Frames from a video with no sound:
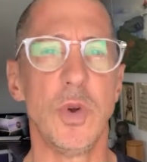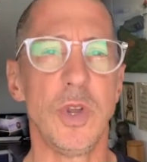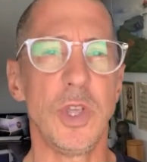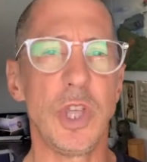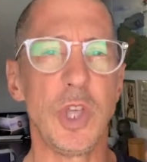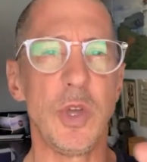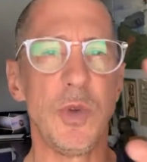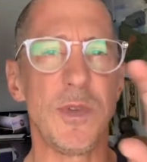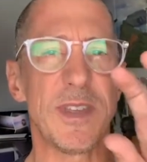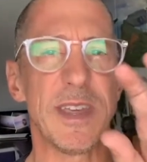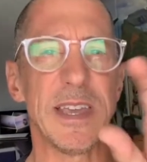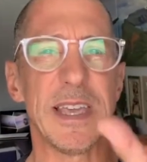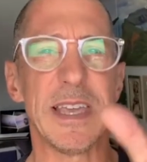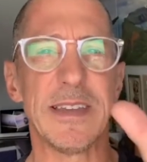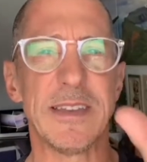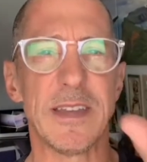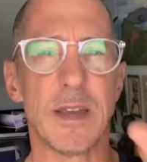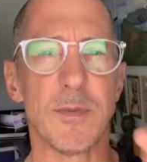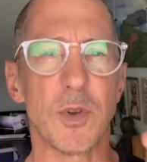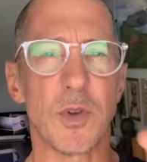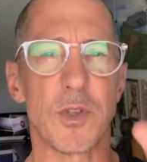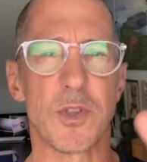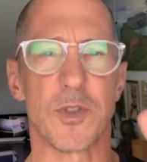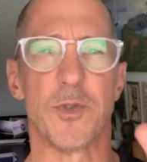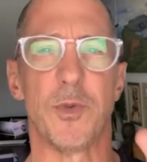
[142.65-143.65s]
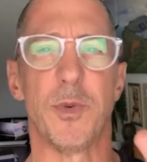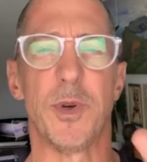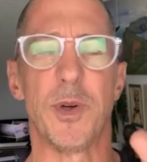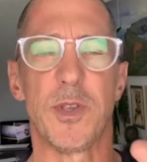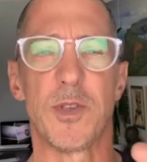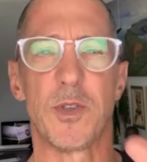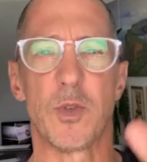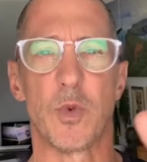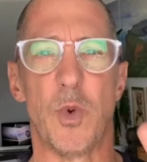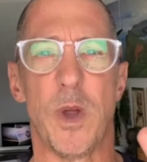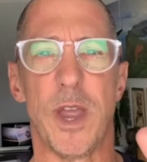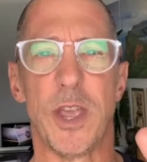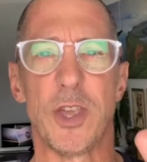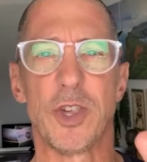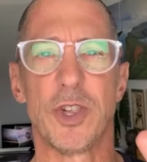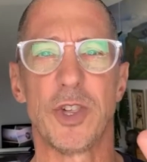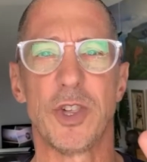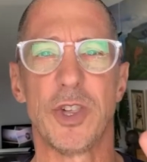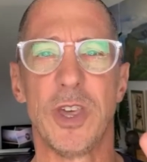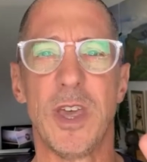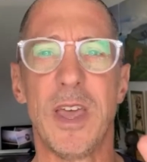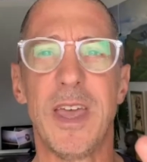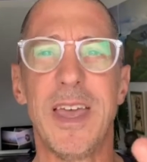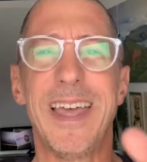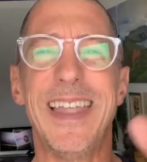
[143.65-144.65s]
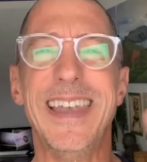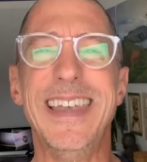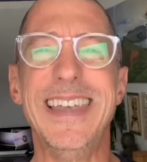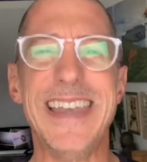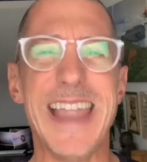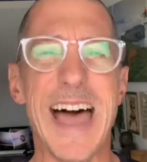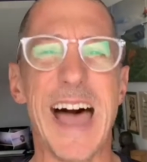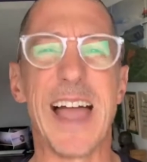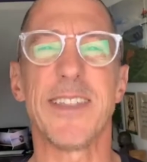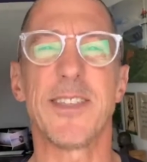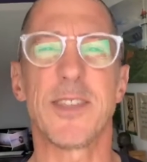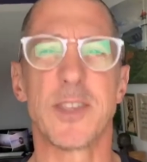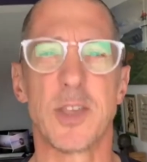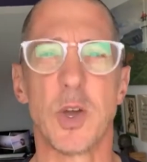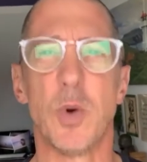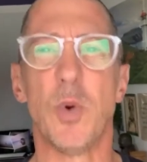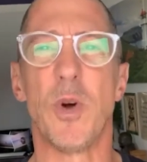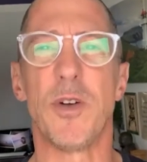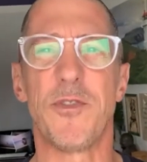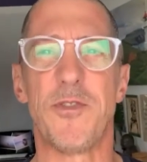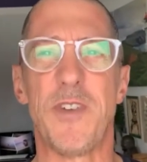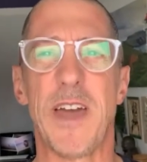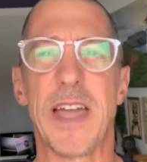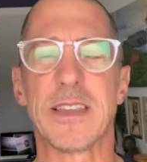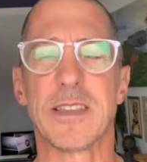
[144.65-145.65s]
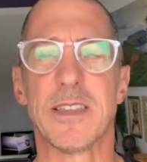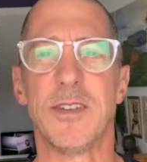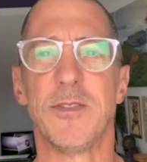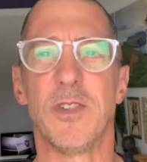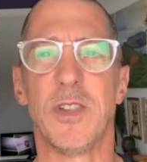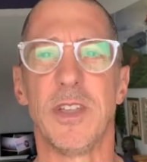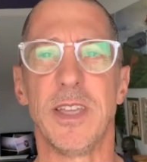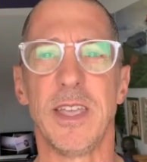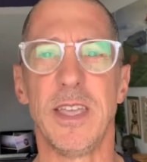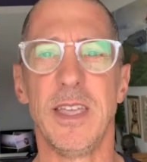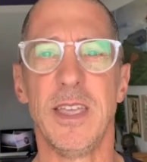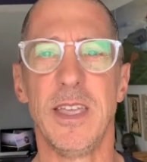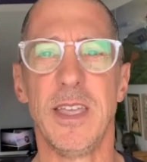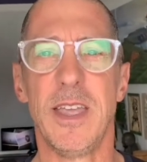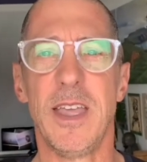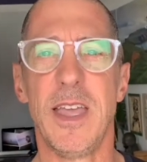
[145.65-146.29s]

using a dimmer switch not so effectively